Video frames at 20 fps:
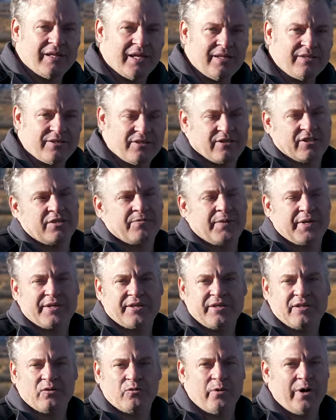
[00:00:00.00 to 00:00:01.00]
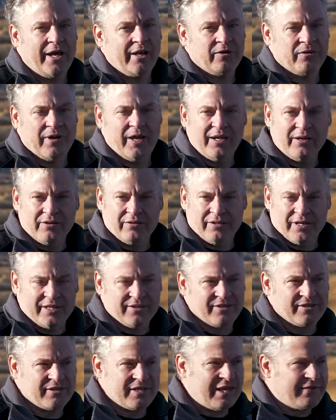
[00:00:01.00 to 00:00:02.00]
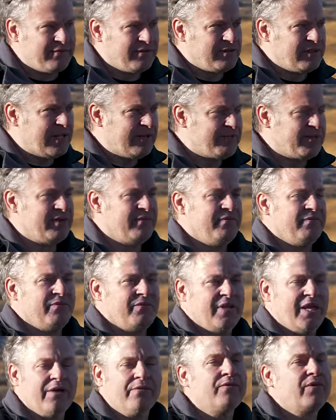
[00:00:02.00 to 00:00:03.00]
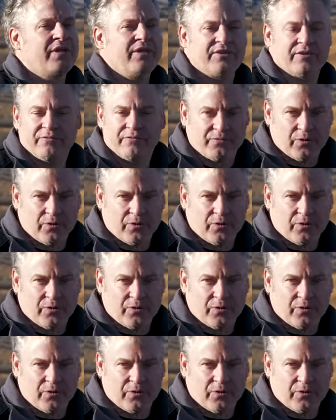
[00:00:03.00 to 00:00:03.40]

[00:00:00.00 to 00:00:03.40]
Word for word: lenses, especially the wider angle lenses, F11, everything's in